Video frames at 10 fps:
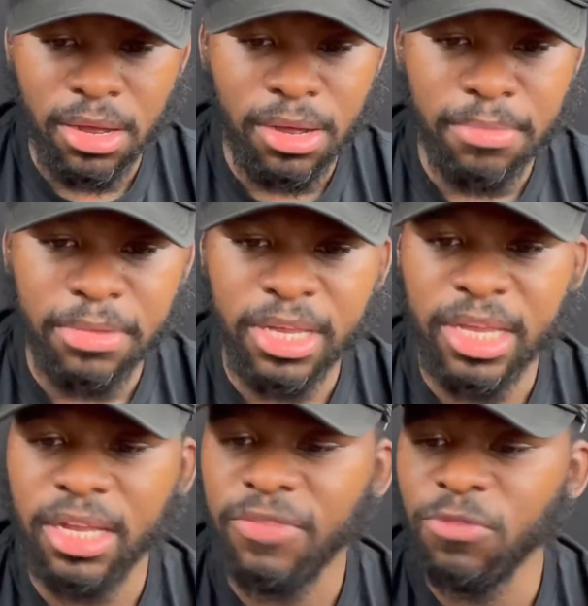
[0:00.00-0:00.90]

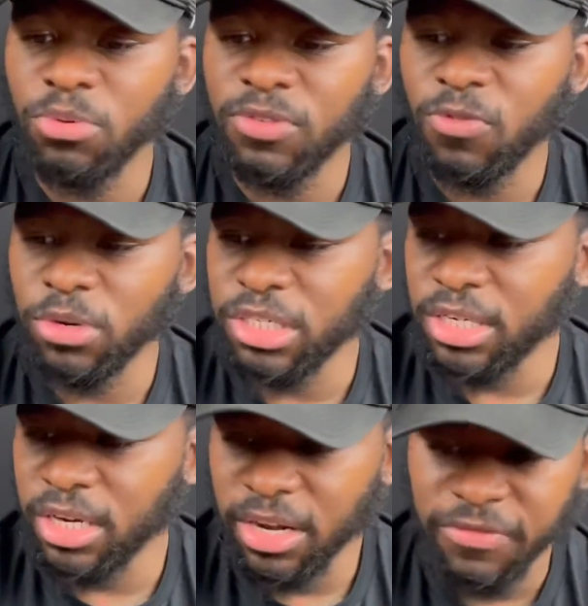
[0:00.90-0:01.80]
Again, if you was fortunate
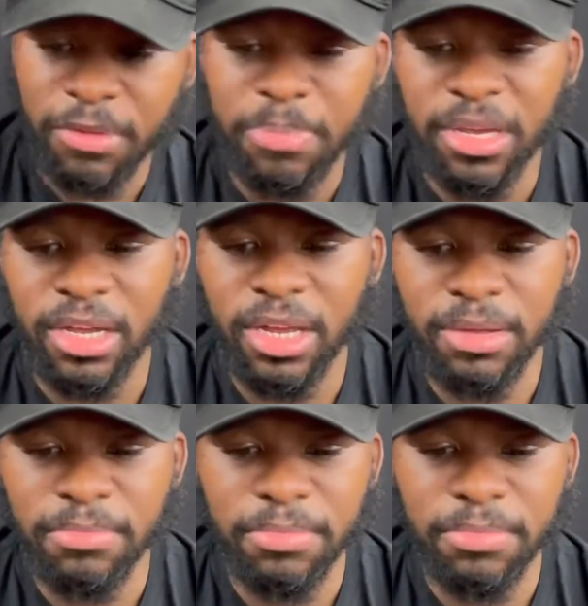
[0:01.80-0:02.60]
enough to pick it up,